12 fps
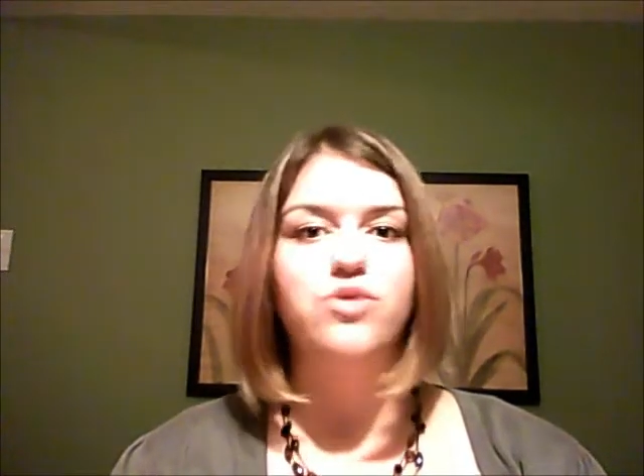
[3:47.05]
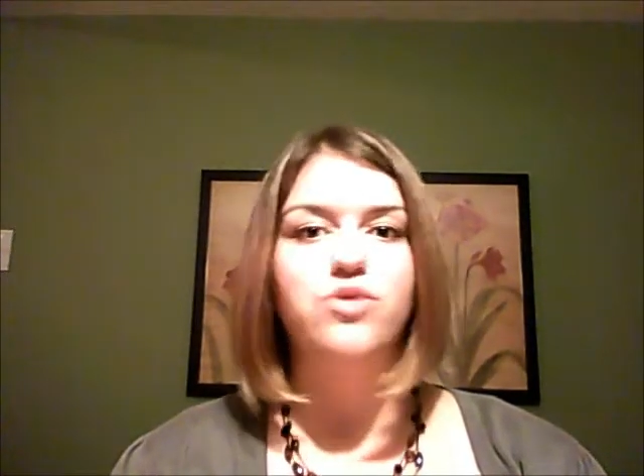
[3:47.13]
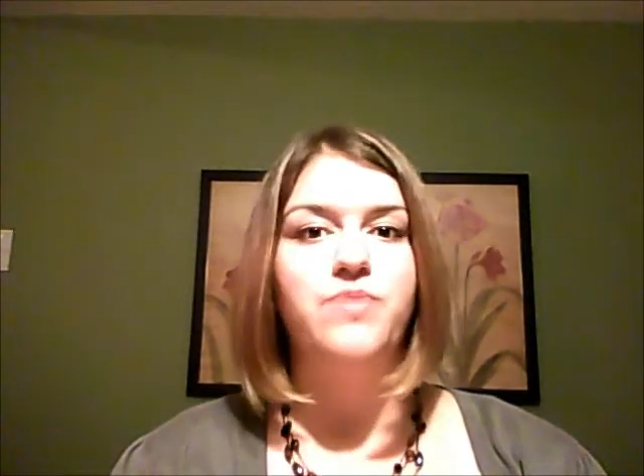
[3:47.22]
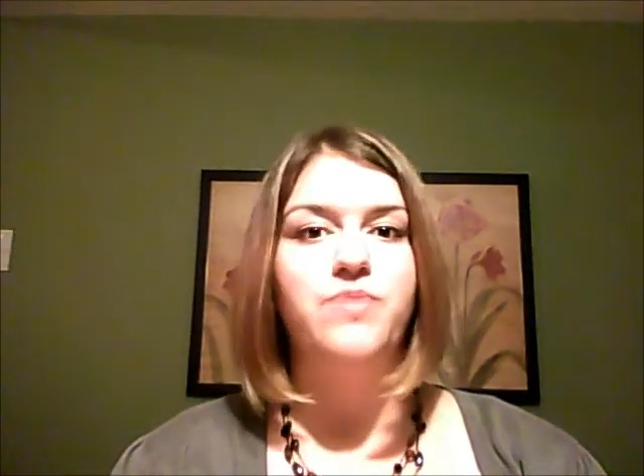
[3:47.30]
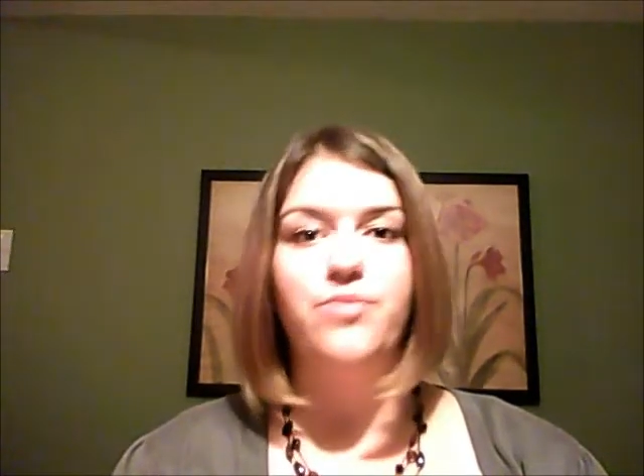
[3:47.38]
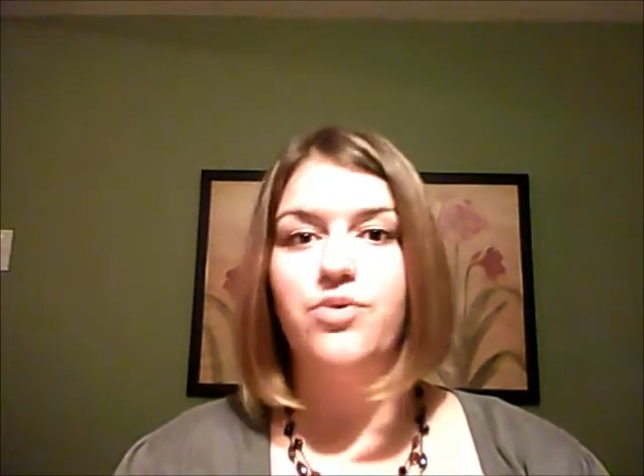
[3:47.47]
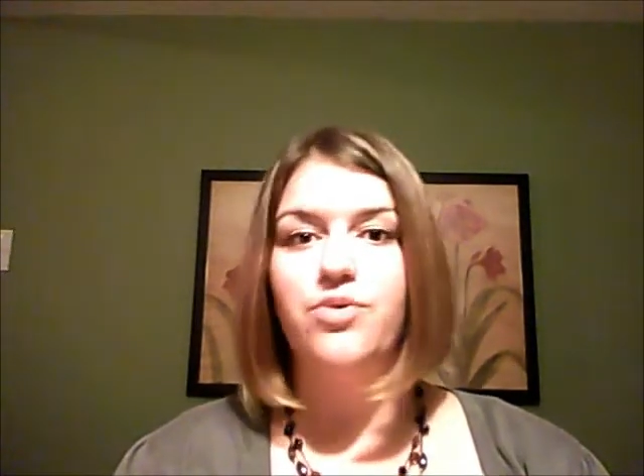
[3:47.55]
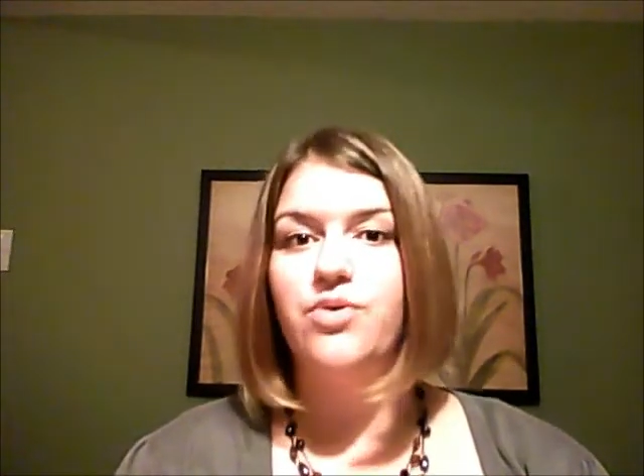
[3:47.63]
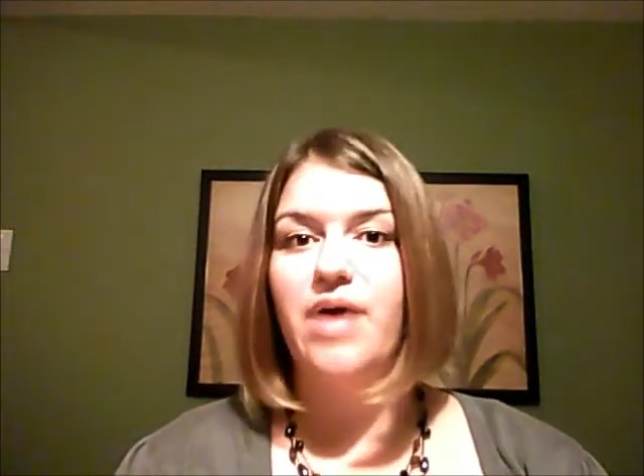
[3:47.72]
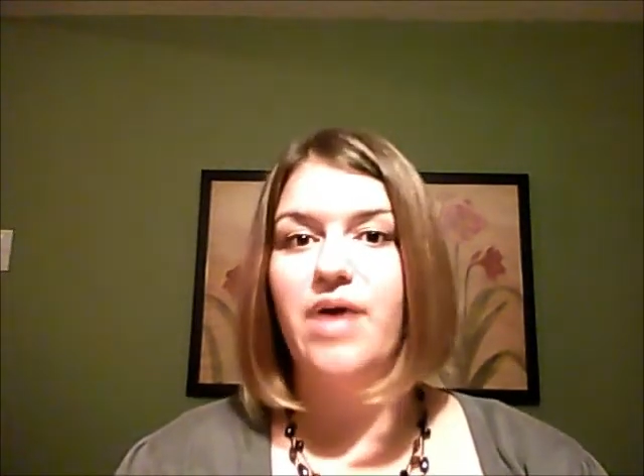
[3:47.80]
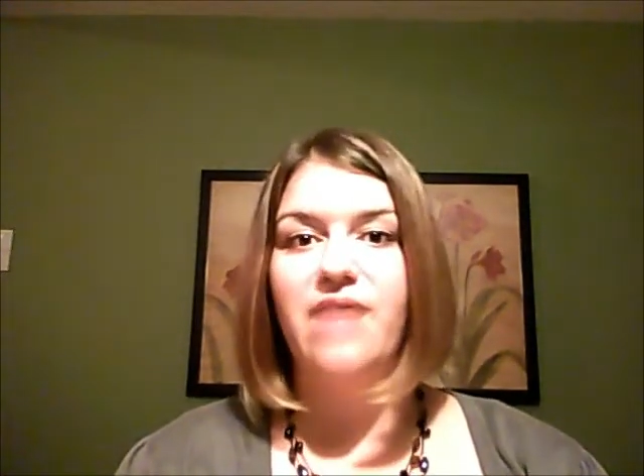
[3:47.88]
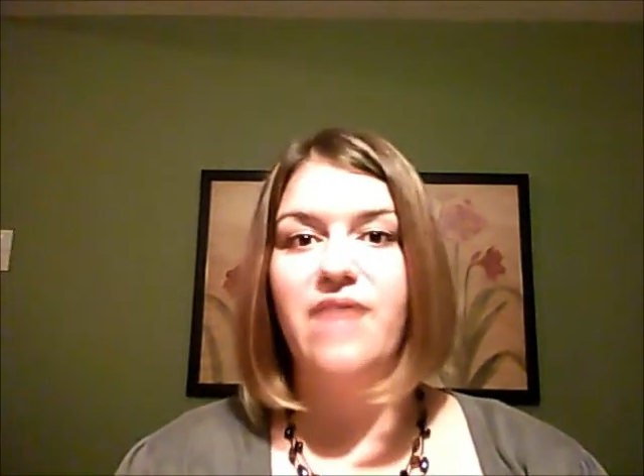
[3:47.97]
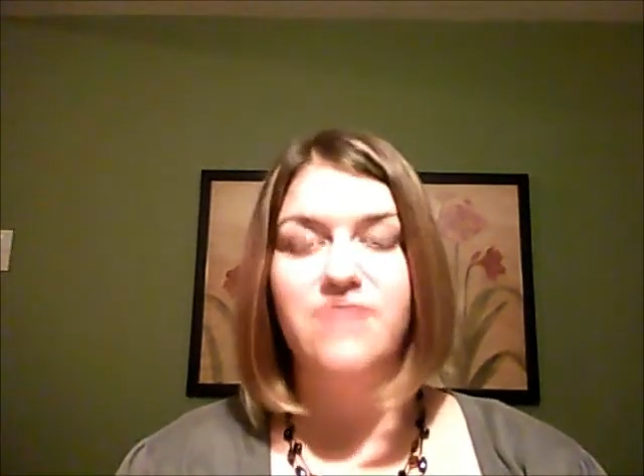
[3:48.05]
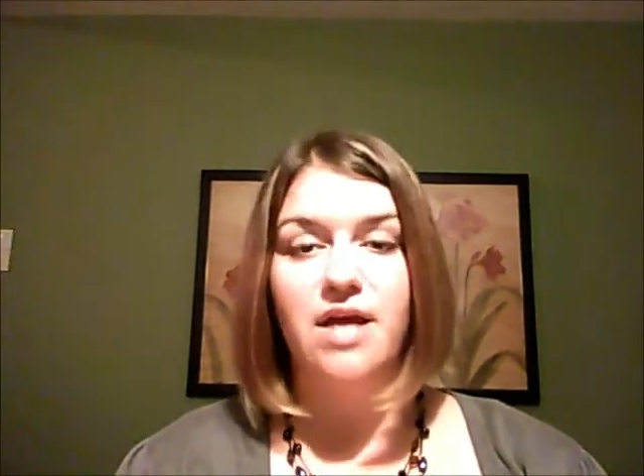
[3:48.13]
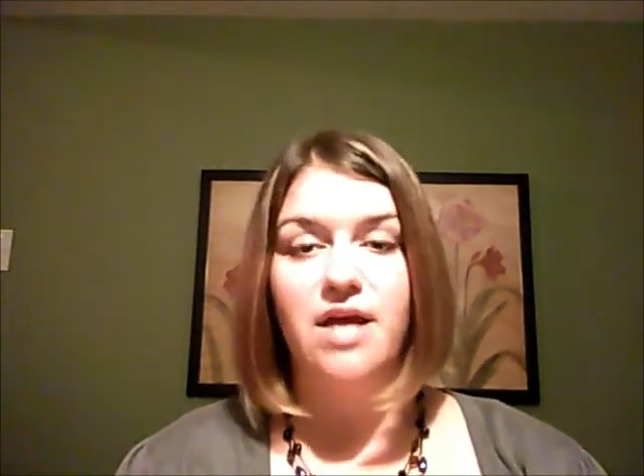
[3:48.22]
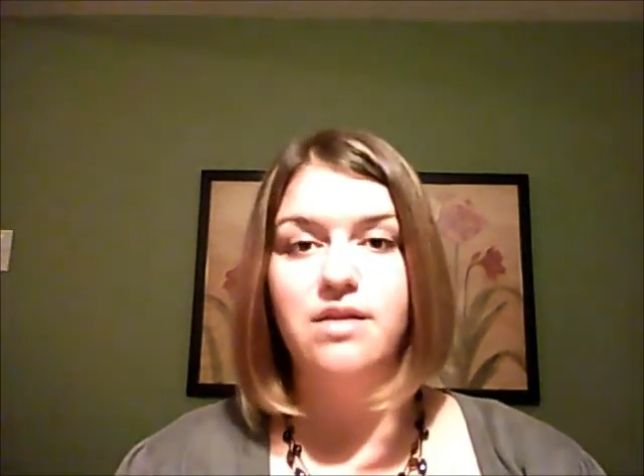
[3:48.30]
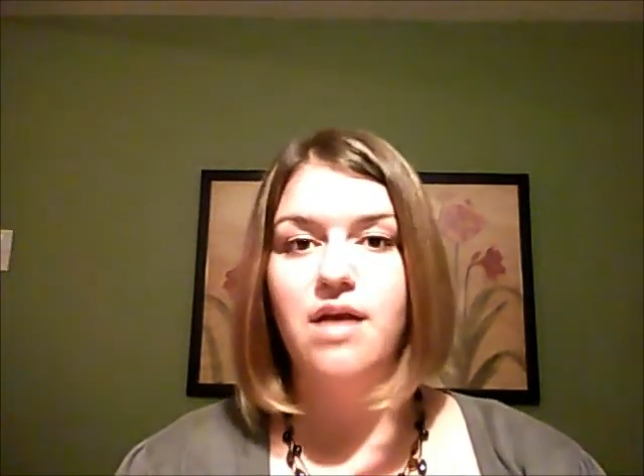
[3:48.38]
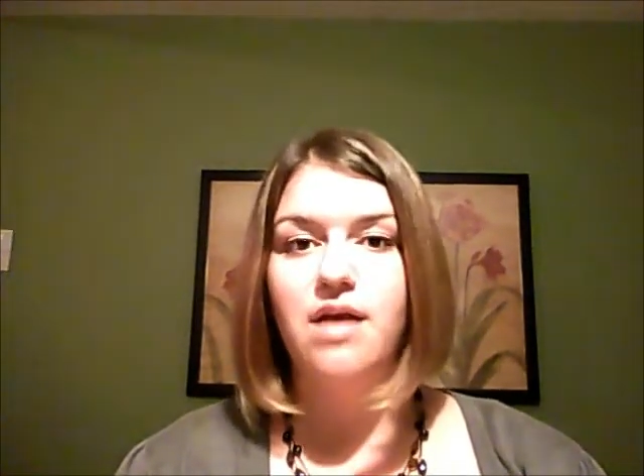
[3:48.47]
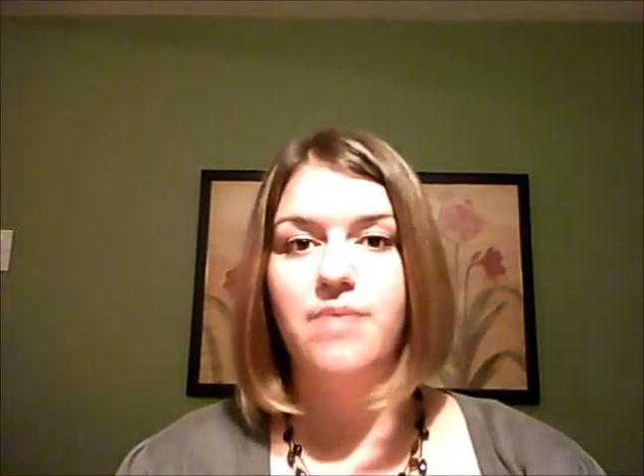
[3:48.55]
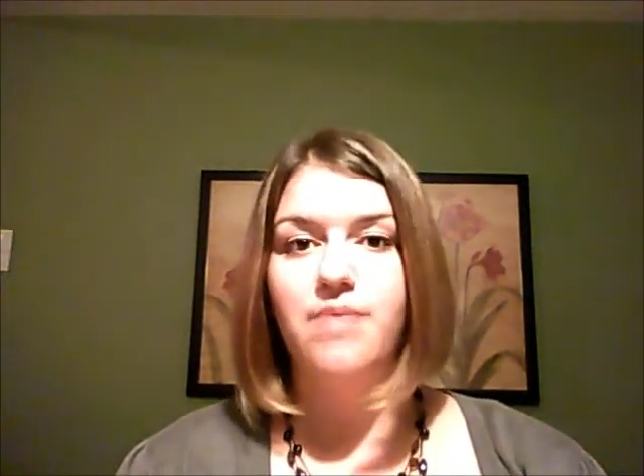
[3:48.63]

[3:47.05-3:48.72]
which people have done,